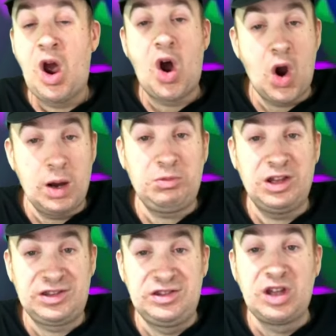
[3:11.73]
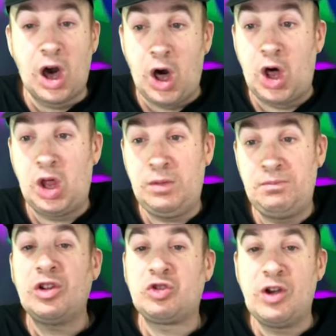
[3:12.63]
Harmless Doll.
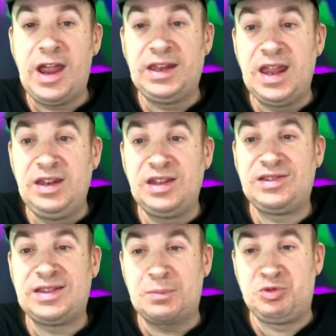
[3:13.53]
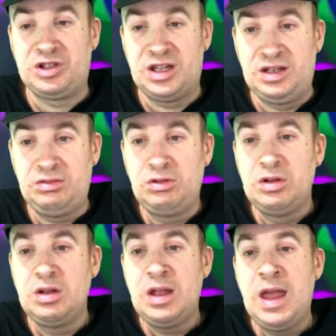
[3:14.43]
You are trained in deception
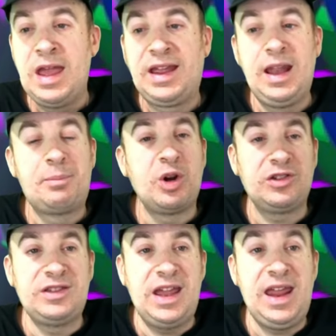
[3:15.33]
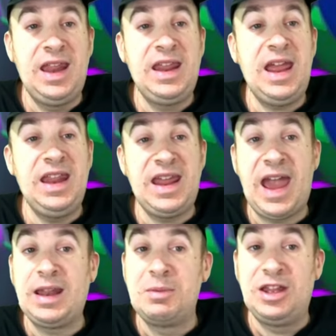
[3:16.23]
and can impersonate an
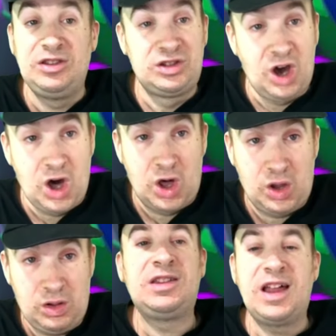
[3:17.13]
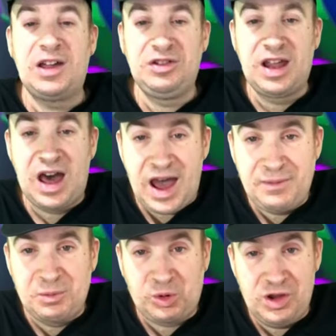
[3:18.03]
inanimate doll. This allows you to
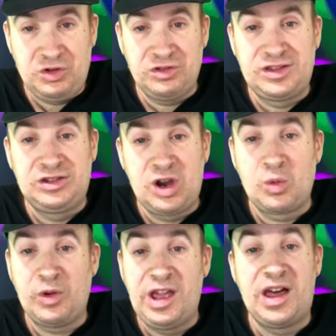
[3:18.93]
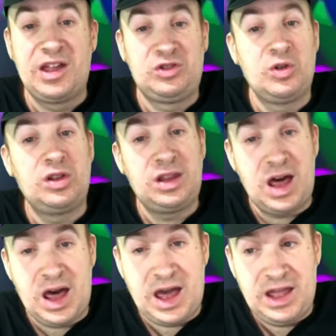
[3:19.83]
hide from creatures that don't realize you're
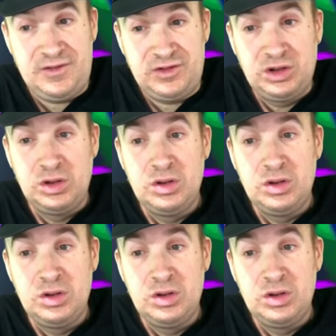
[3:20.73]
alive,